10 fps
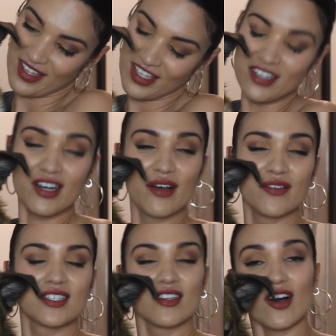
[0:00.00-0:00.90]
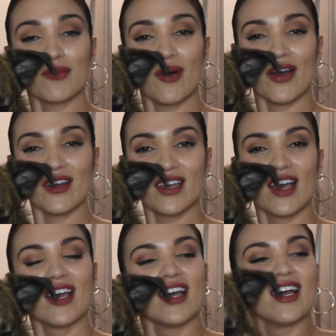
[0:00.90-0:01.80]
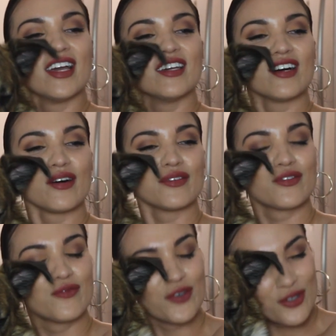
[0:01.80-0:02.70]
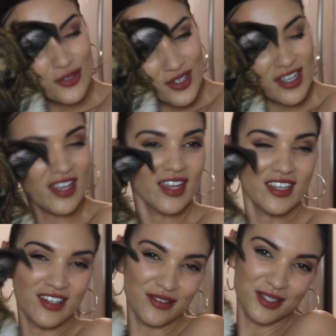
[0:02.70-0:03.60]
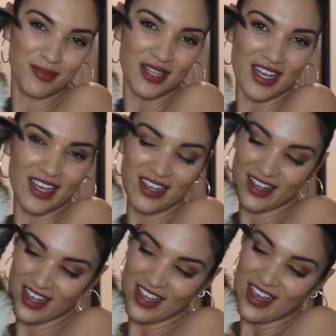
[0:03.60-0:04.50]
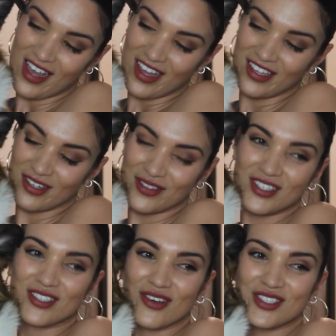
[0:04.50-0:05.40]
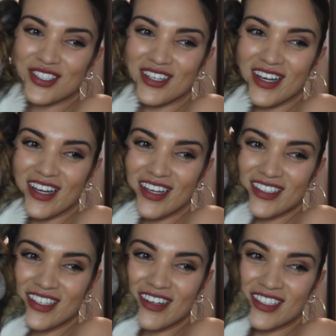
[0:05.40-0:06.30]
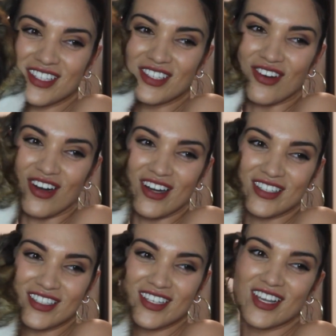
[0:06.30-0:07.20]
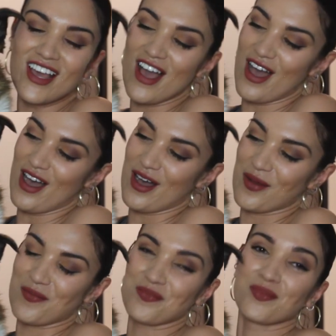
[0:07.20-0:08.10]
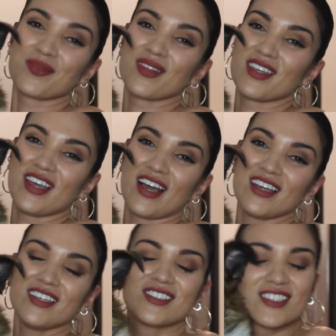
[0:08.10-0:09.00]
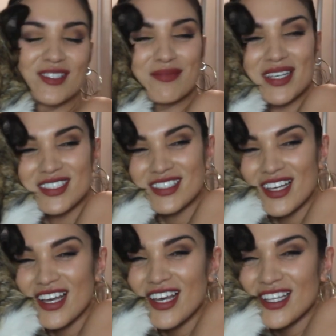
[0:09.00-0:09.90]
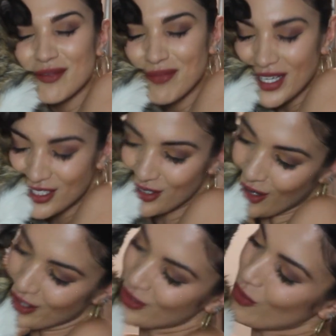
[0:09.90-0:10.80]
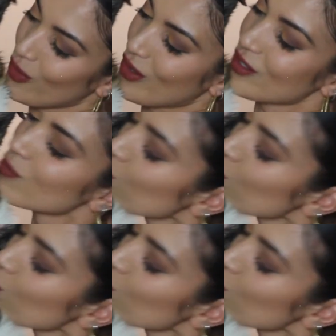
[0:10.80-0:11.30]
He loves the dog park. He loves food. He loves to play. He loves to socialize. He likes to yawn. Yeah, he's just the best dog in the world.